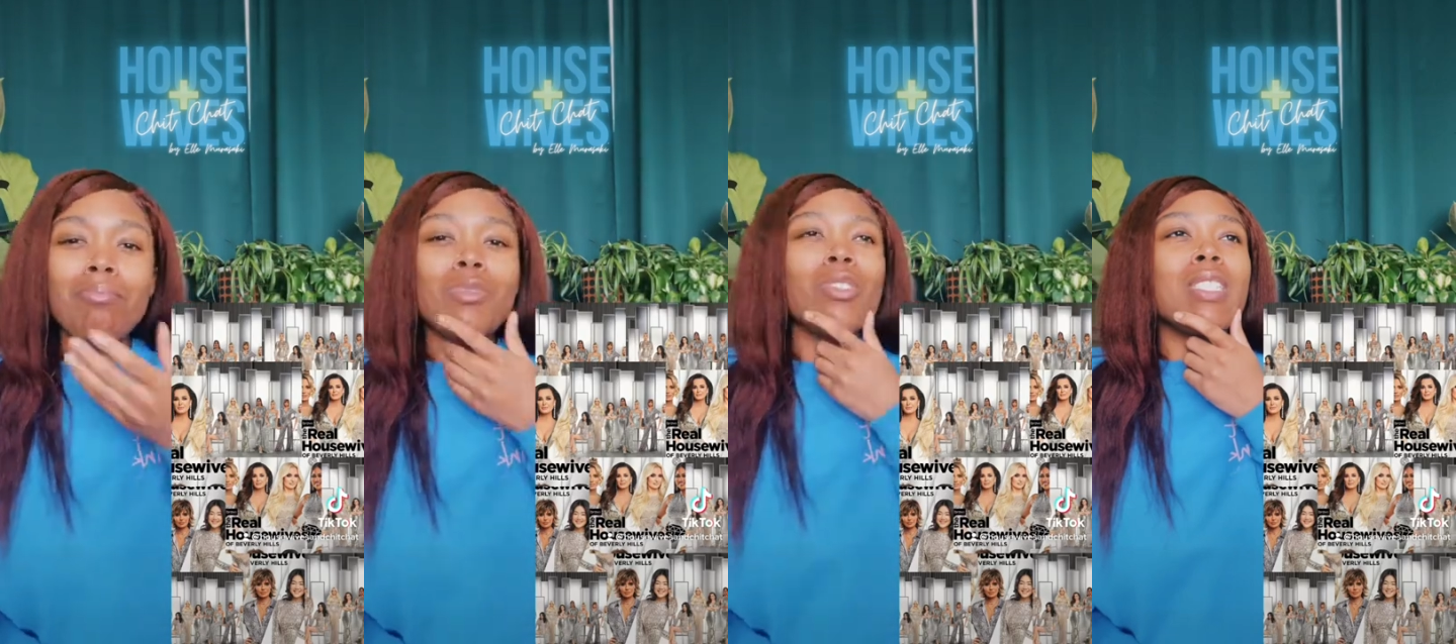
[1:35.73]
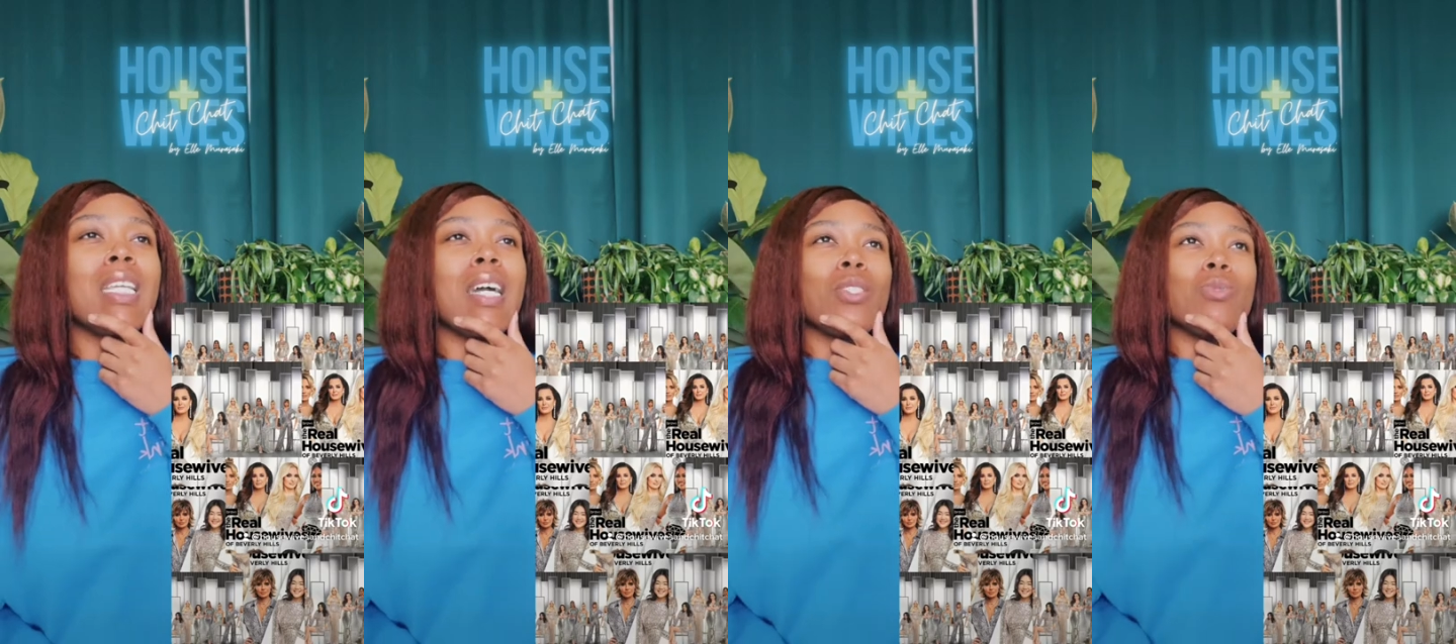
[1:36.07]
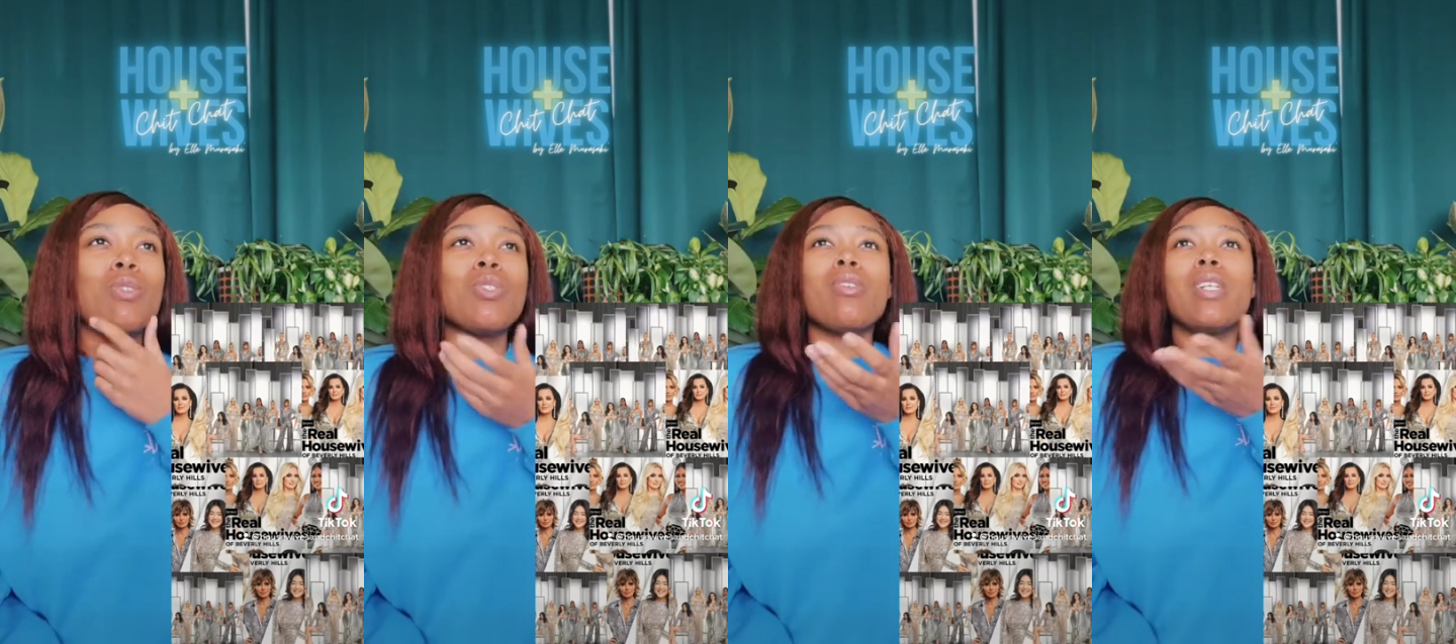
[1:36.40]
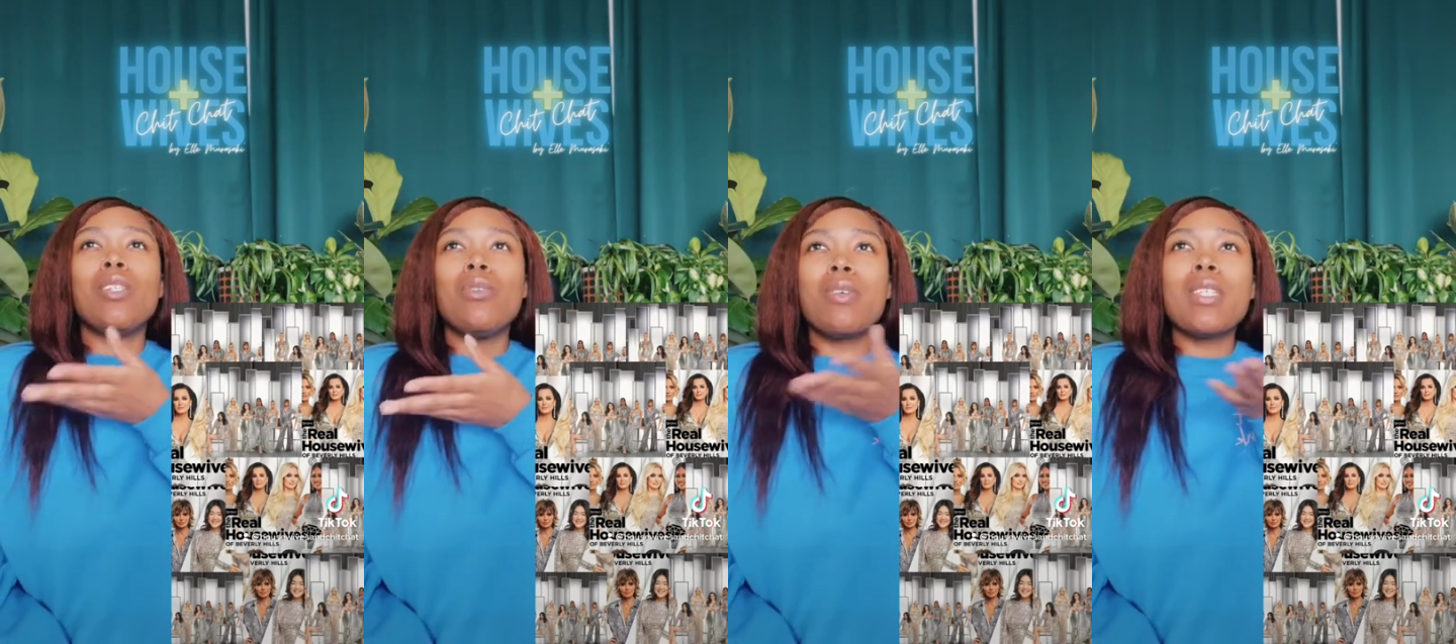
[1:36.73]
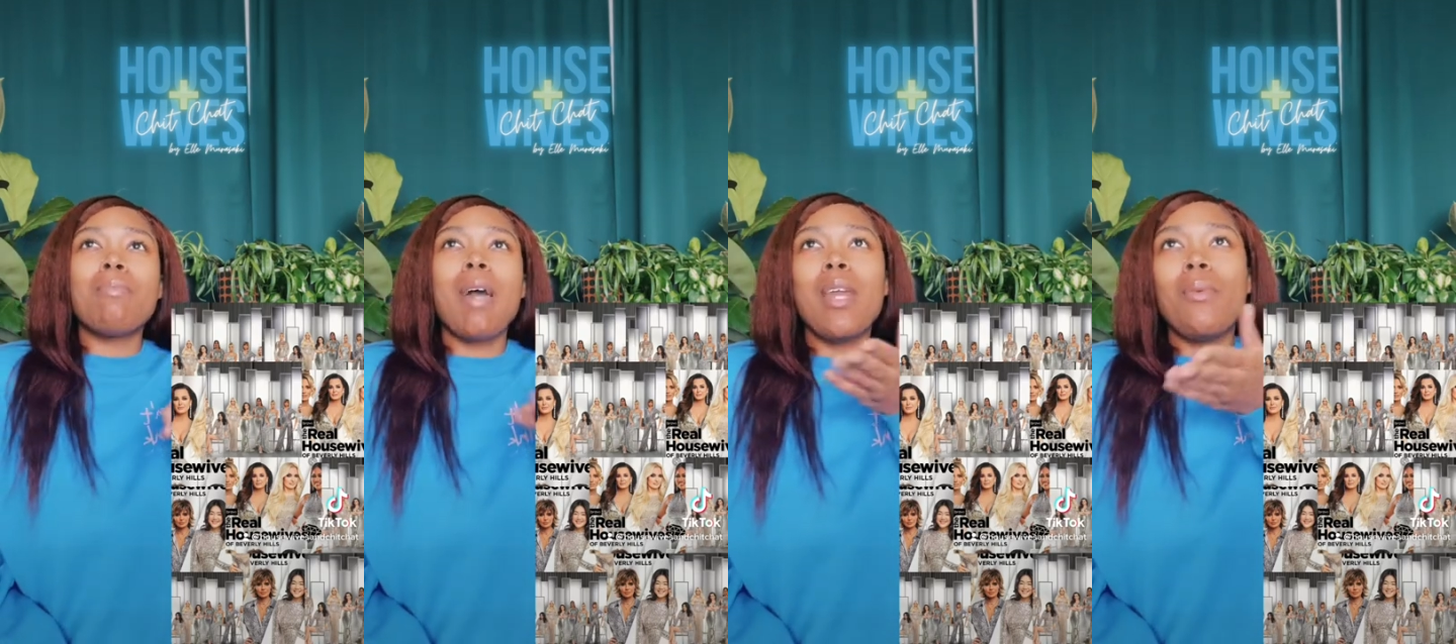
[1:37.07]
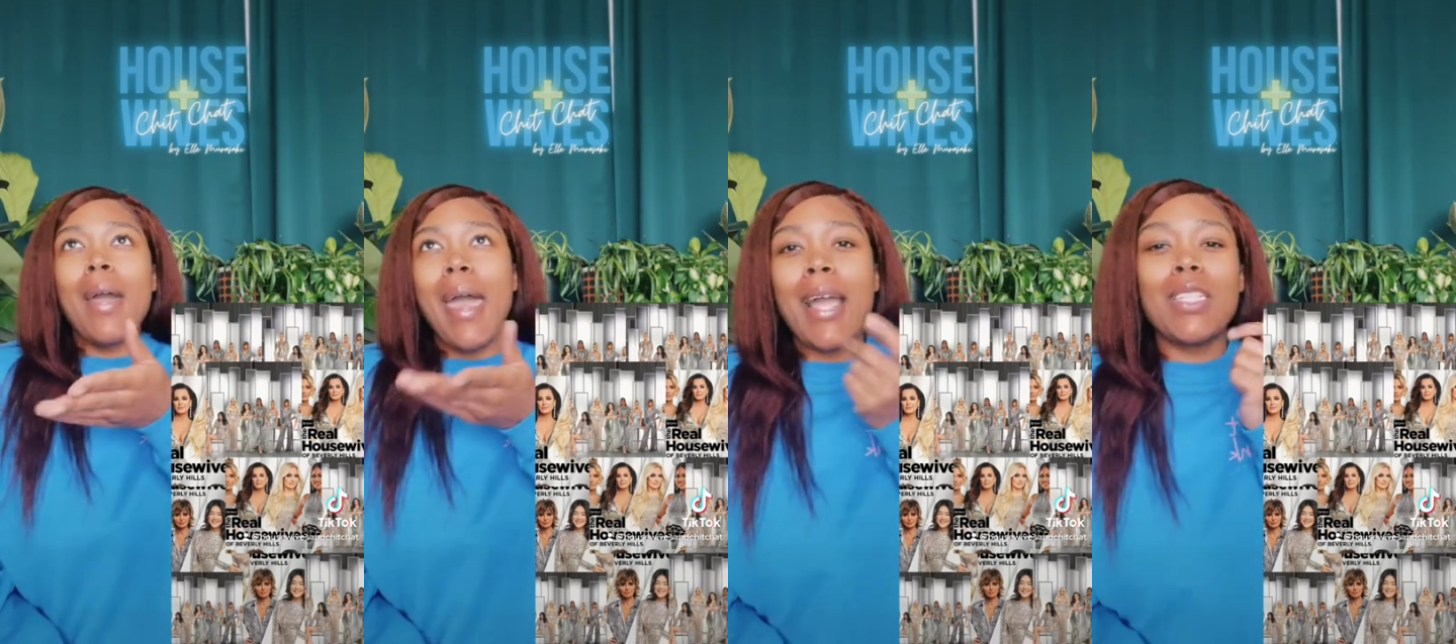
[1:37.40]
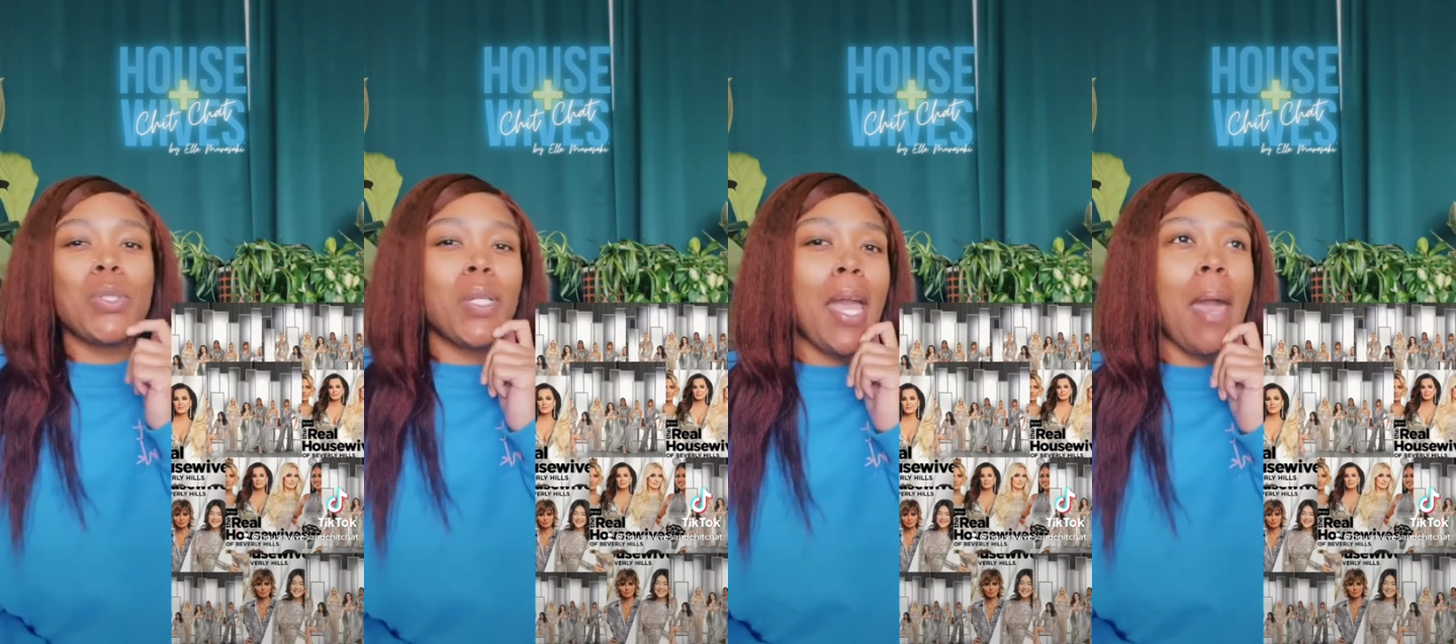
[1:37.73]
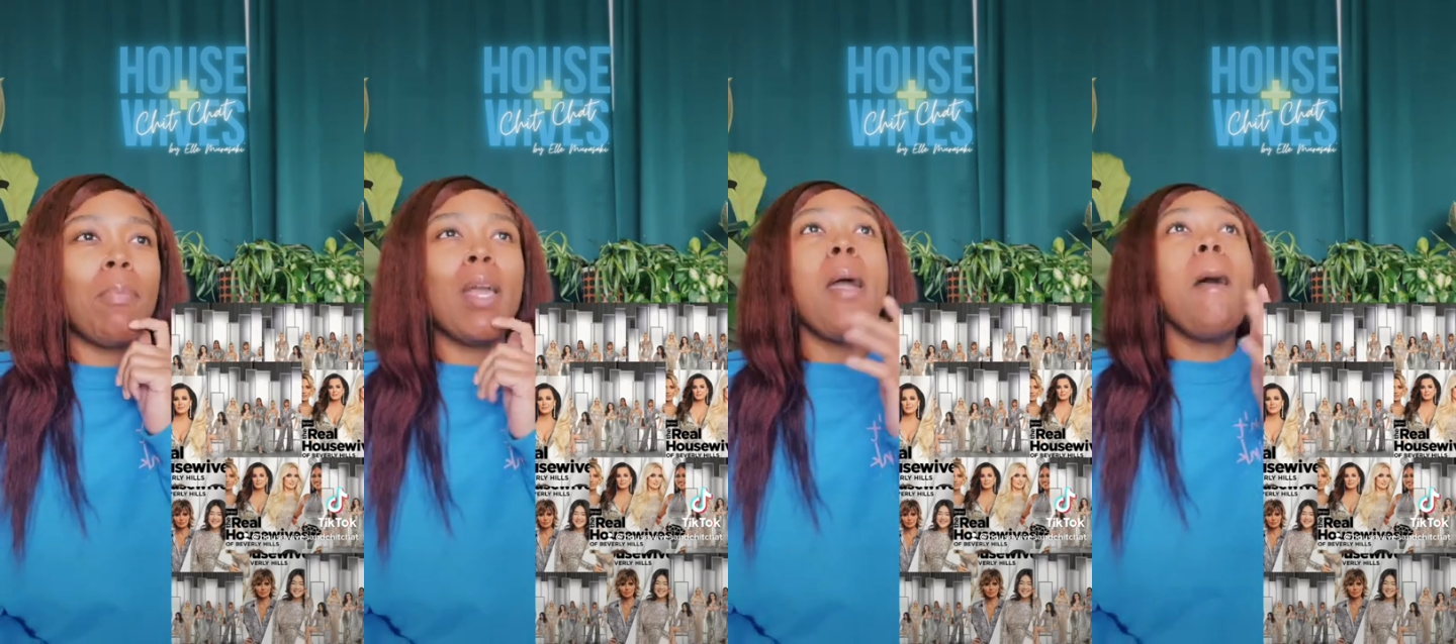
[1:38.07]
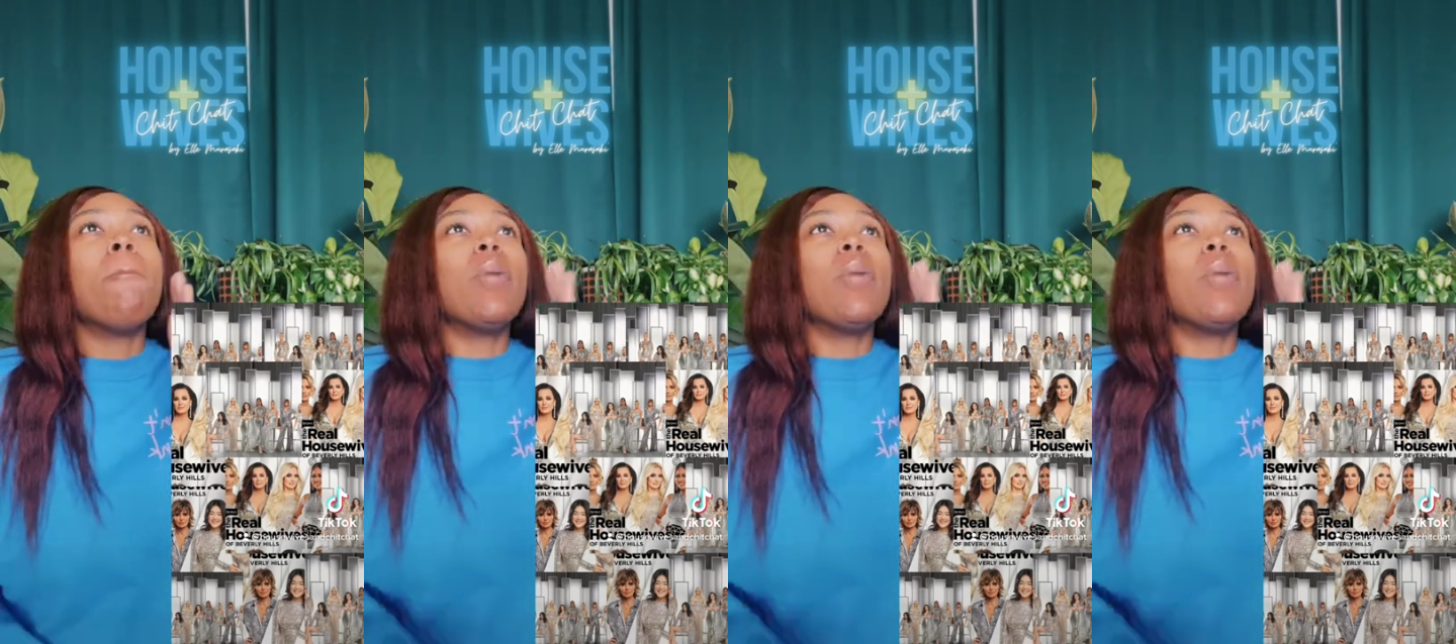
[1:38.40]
Three sides to a story. Yours, mine, and what actually happened.